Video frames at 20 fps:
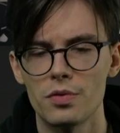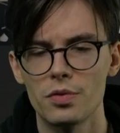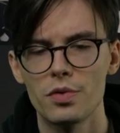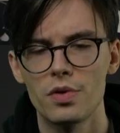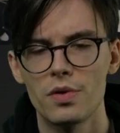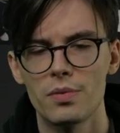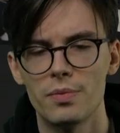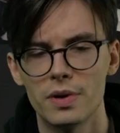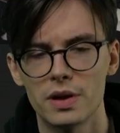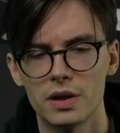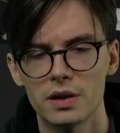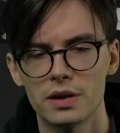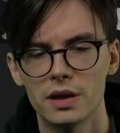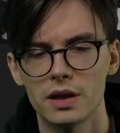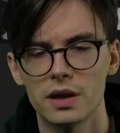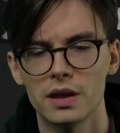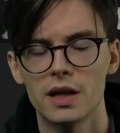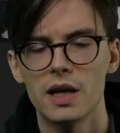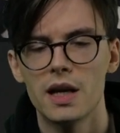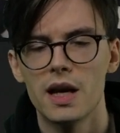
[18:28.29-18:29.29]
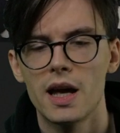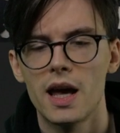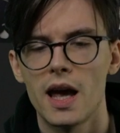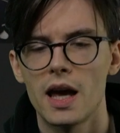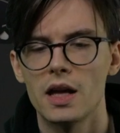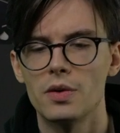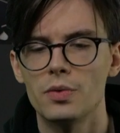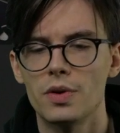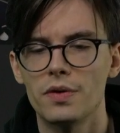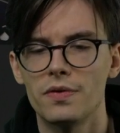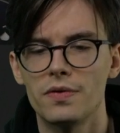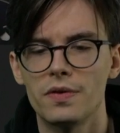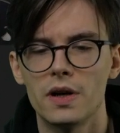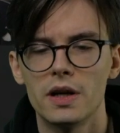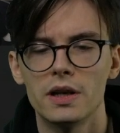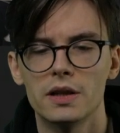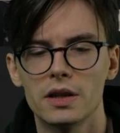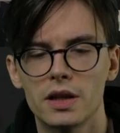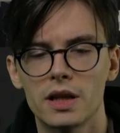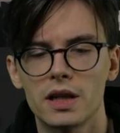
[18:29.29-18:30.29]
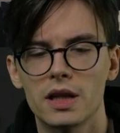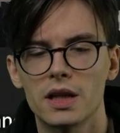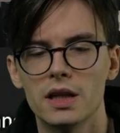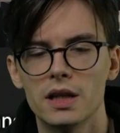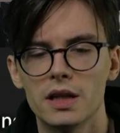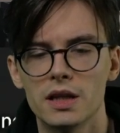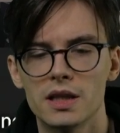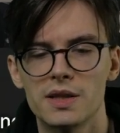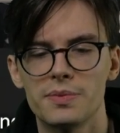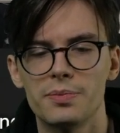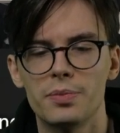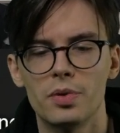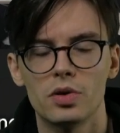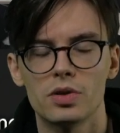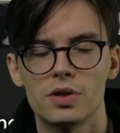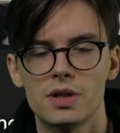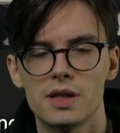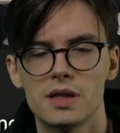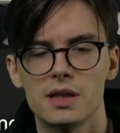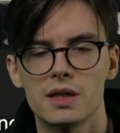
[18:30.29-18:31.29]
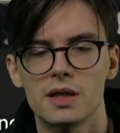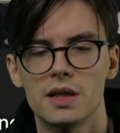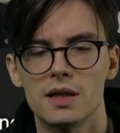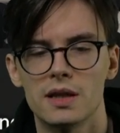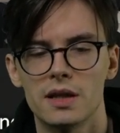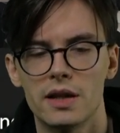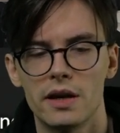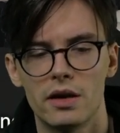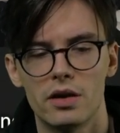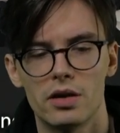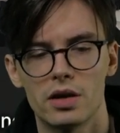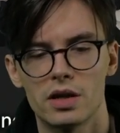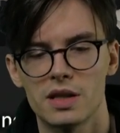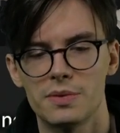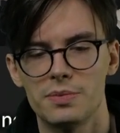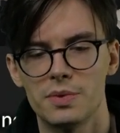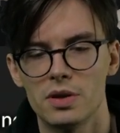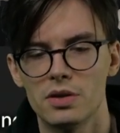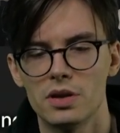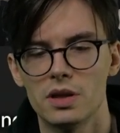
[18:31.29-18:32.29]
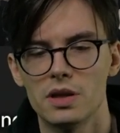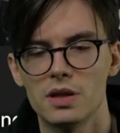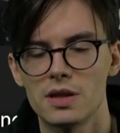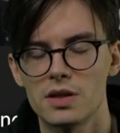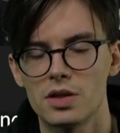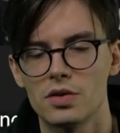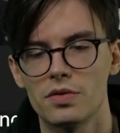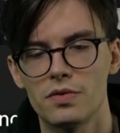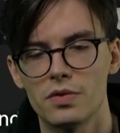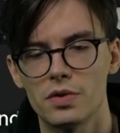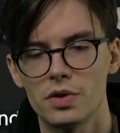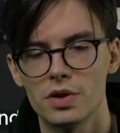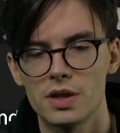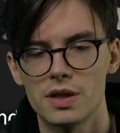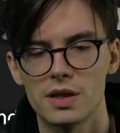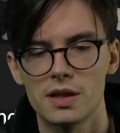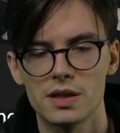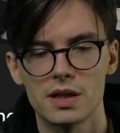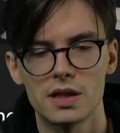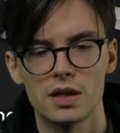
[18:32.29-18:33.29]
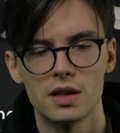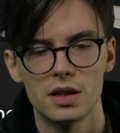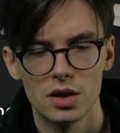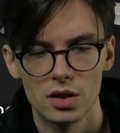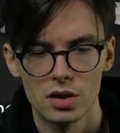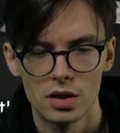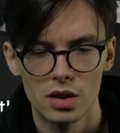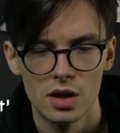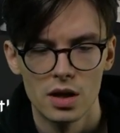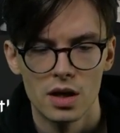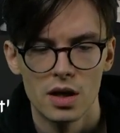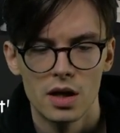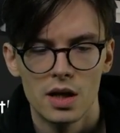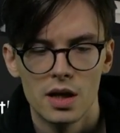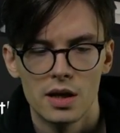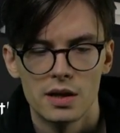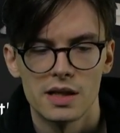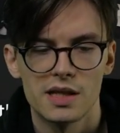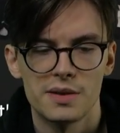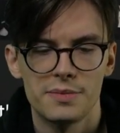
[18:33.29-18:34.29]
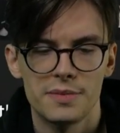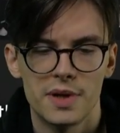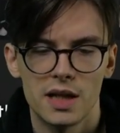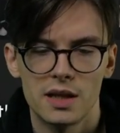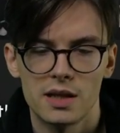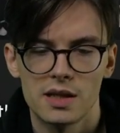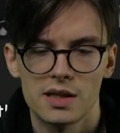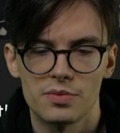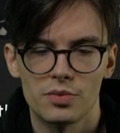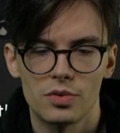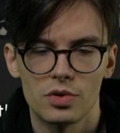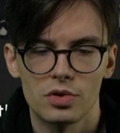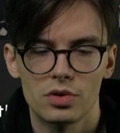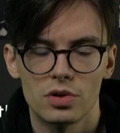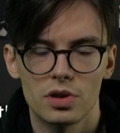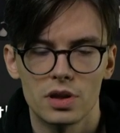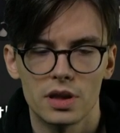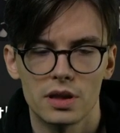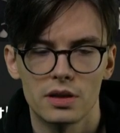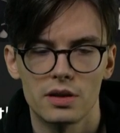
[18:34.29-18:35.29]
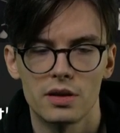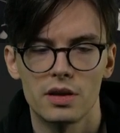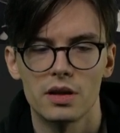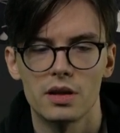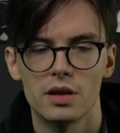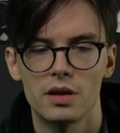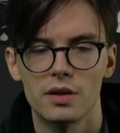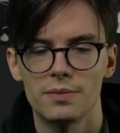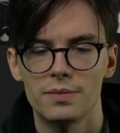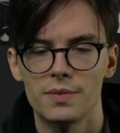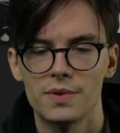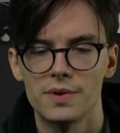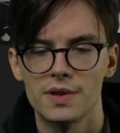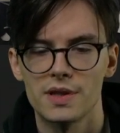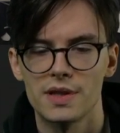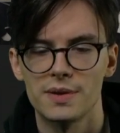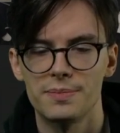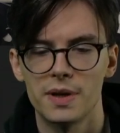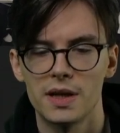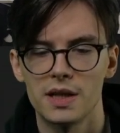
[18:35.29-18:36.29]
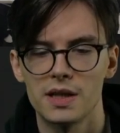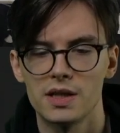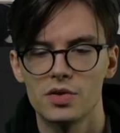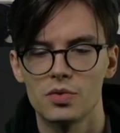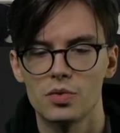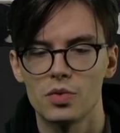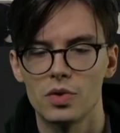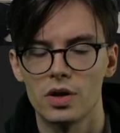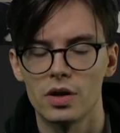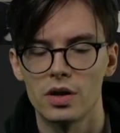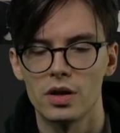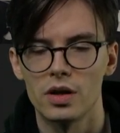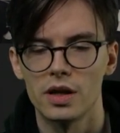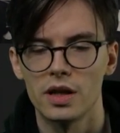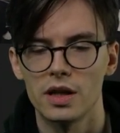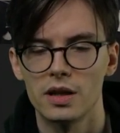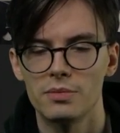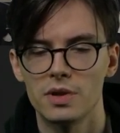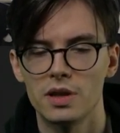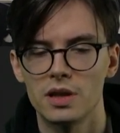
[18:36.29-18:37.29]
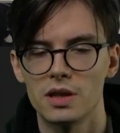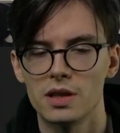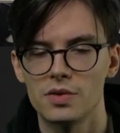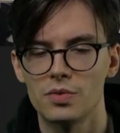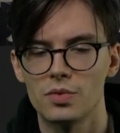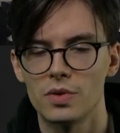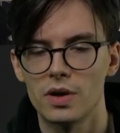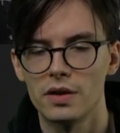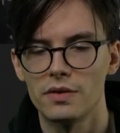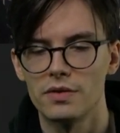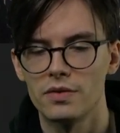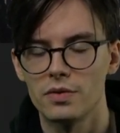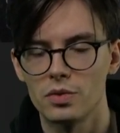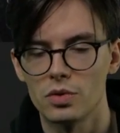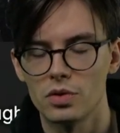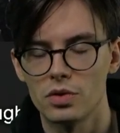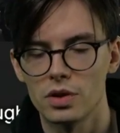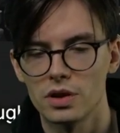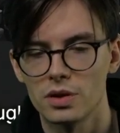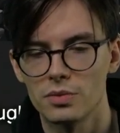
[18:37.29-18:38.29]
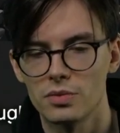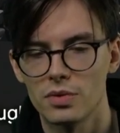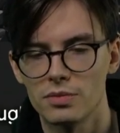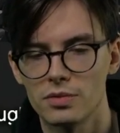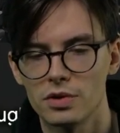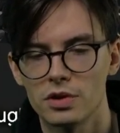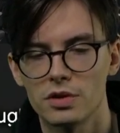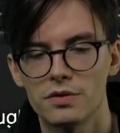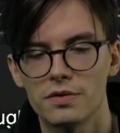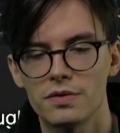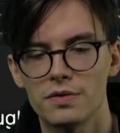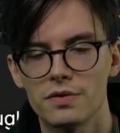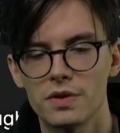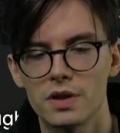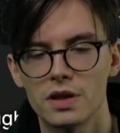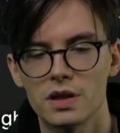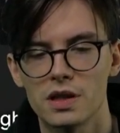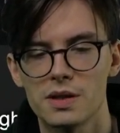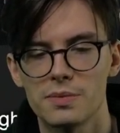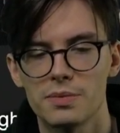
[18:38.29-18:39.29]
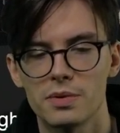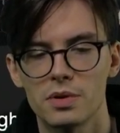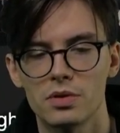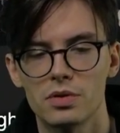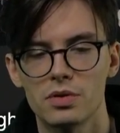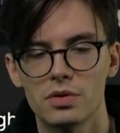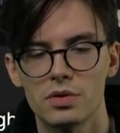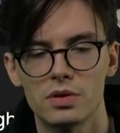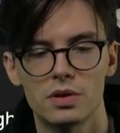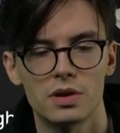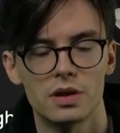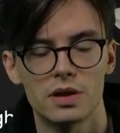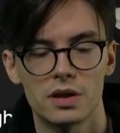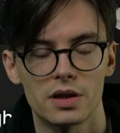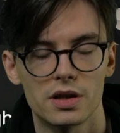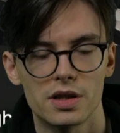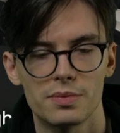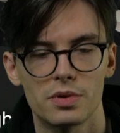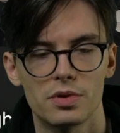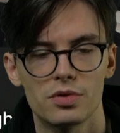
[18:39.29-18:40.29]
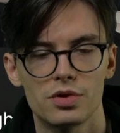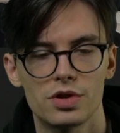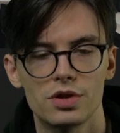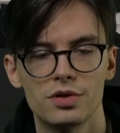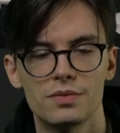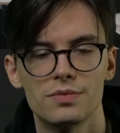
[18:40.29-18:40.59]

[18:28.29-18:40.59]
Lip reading: the building and we find key spots in their experience. So for instance, here, this man is modeling the space where him and his wife were at the moment of the explosion.